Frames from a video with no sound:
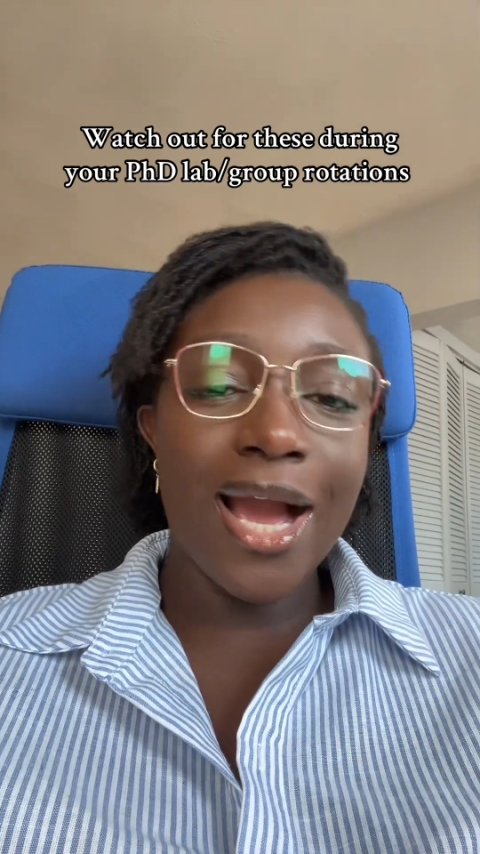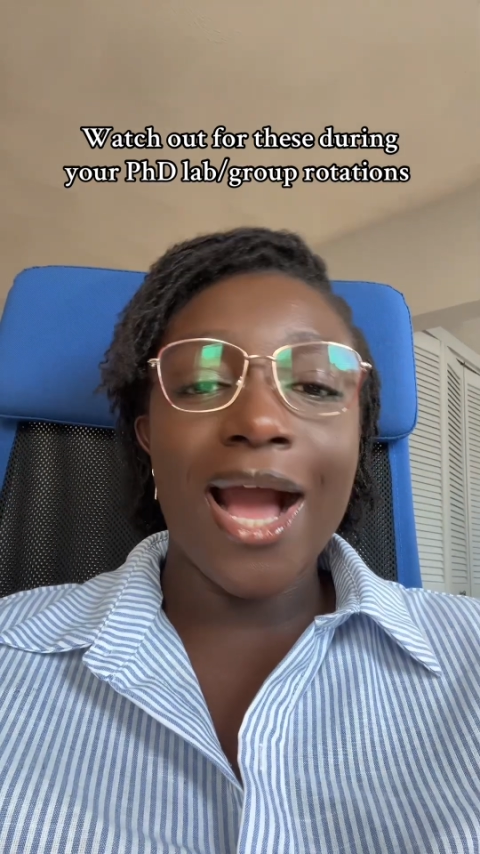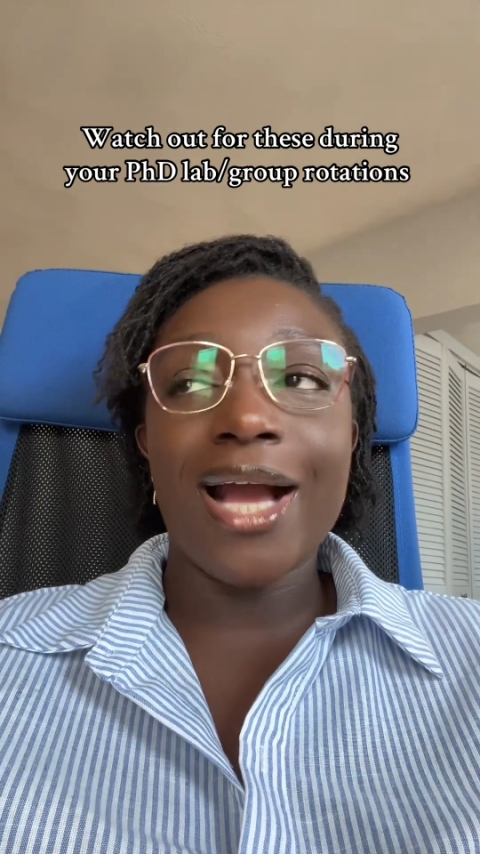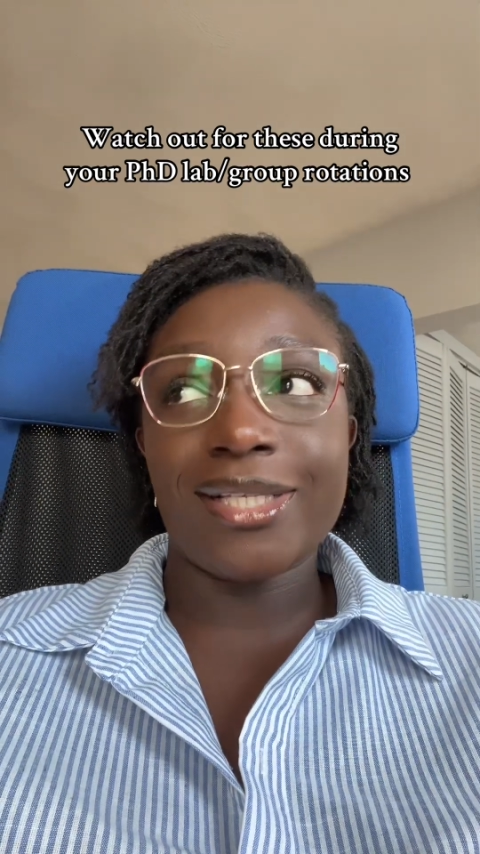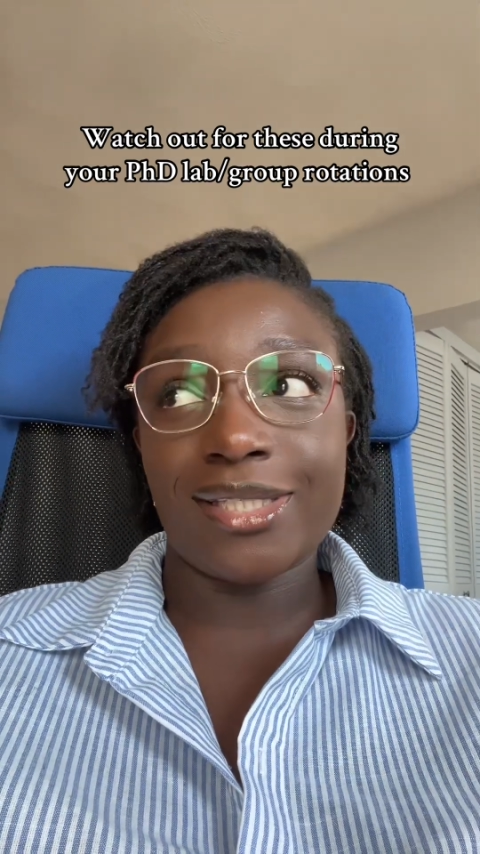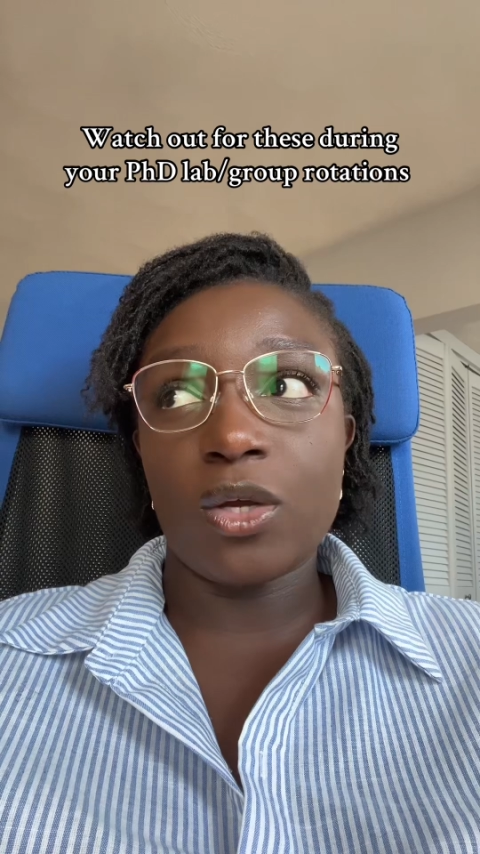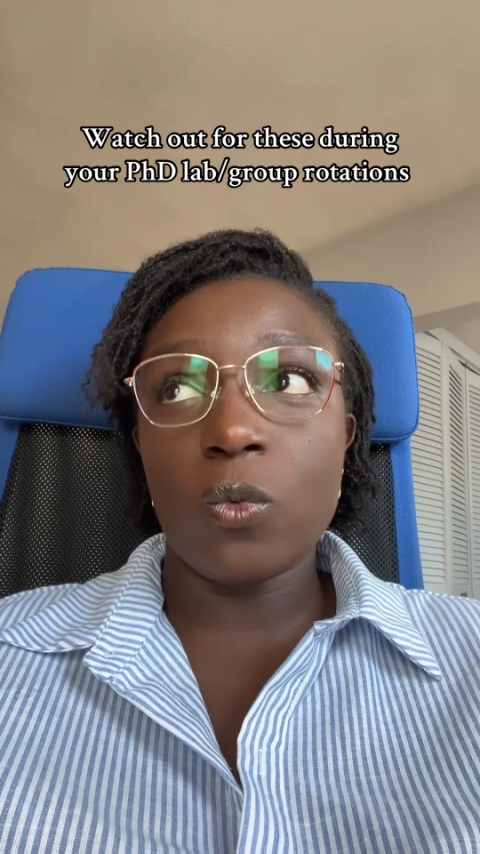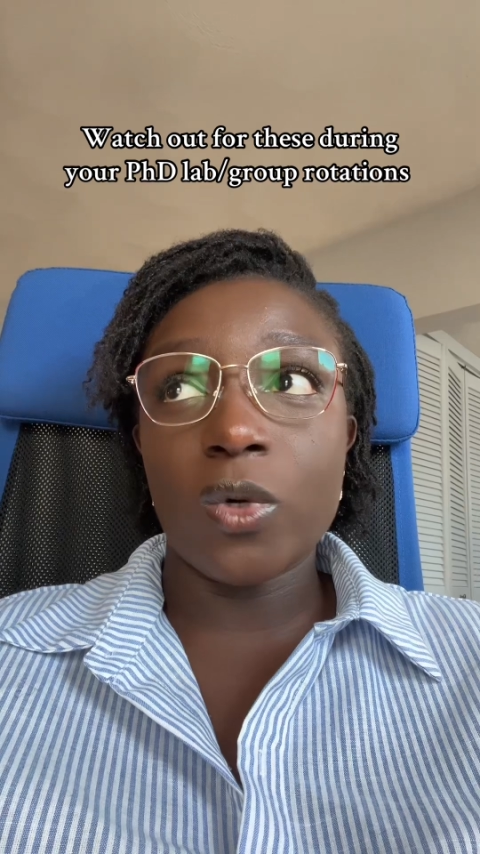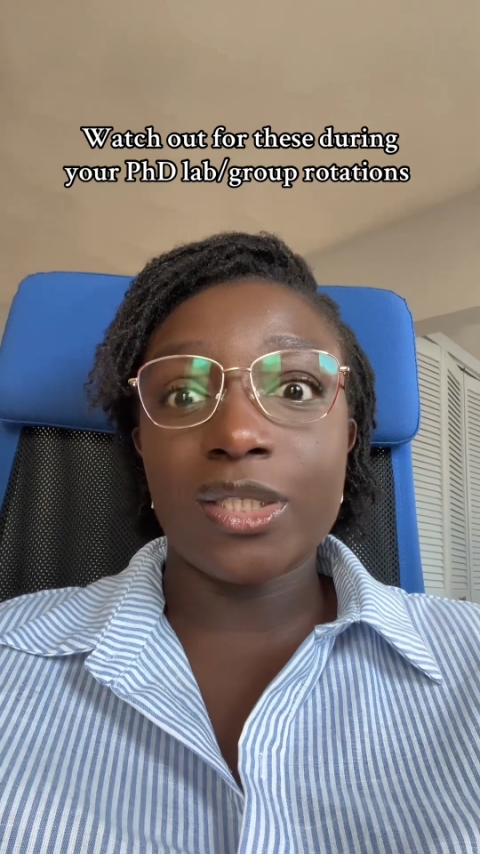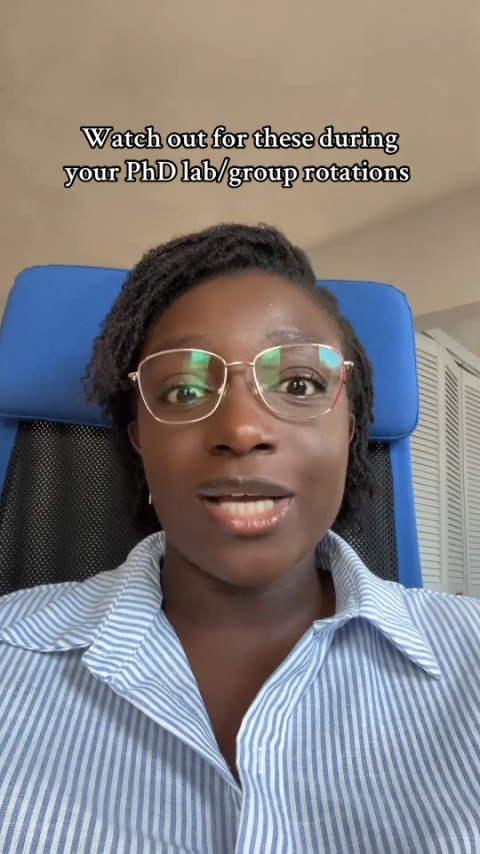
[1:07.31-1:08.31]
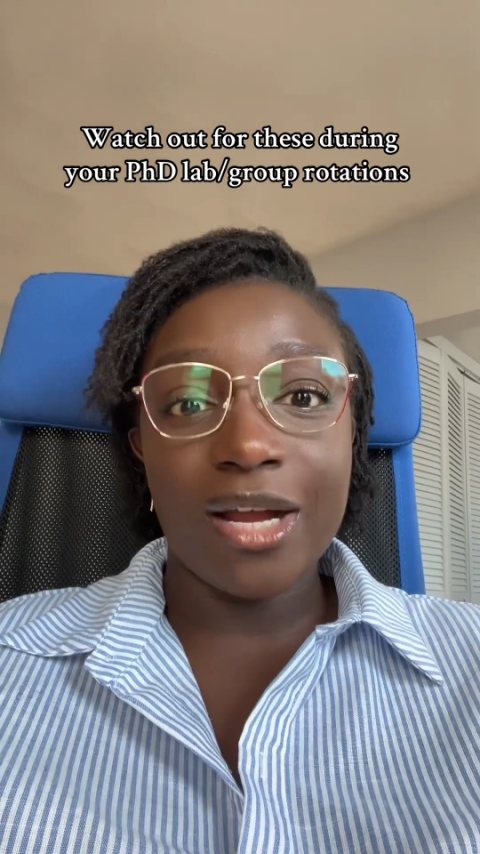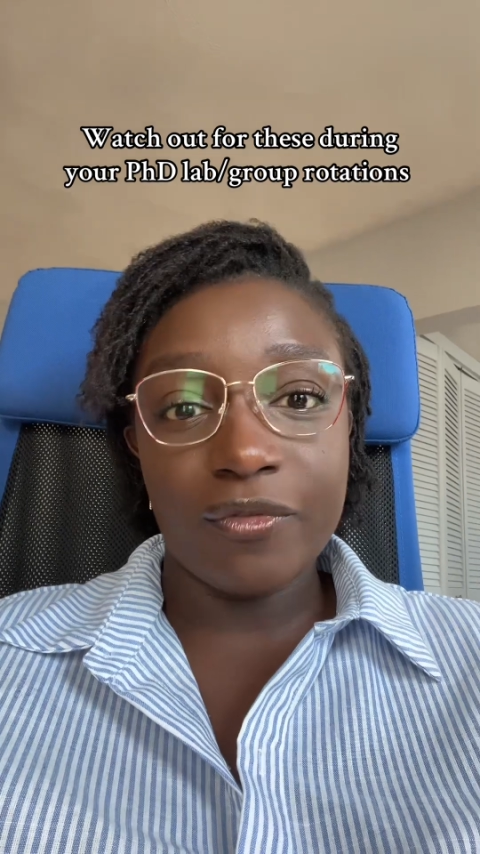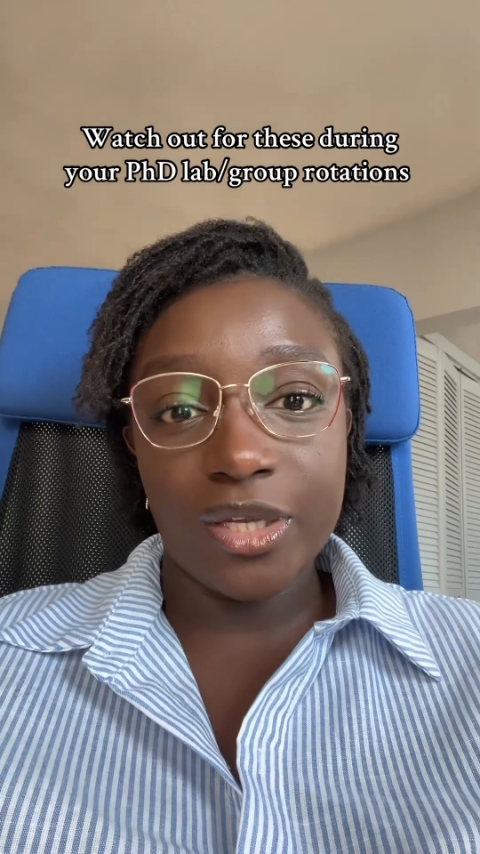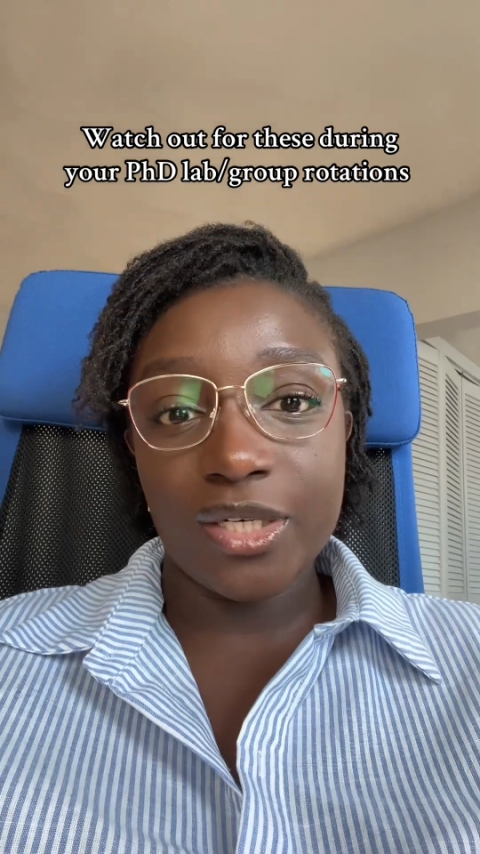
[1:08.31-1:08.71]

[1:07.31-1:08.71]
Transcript: ask what the average